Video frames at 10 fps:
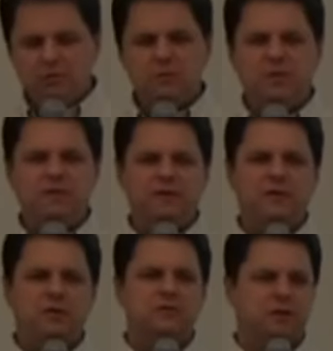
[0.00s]
it, would be
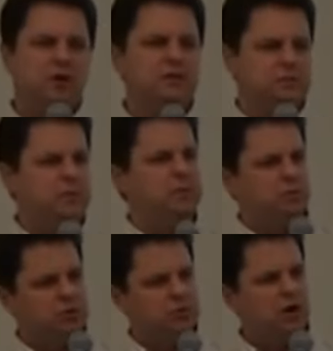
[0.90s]
difficult to call these people
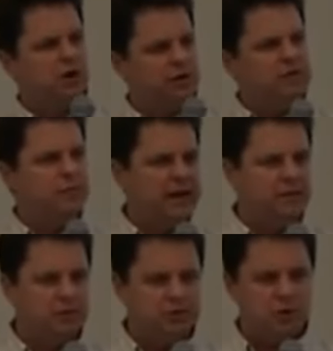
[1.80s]
bourgeois or even
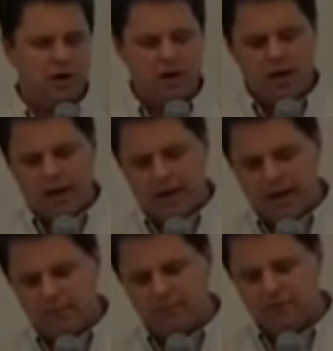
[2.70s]
petty bourgeois.
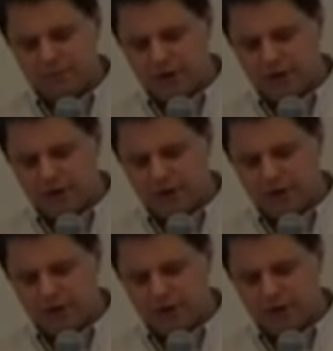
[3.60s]
Um, this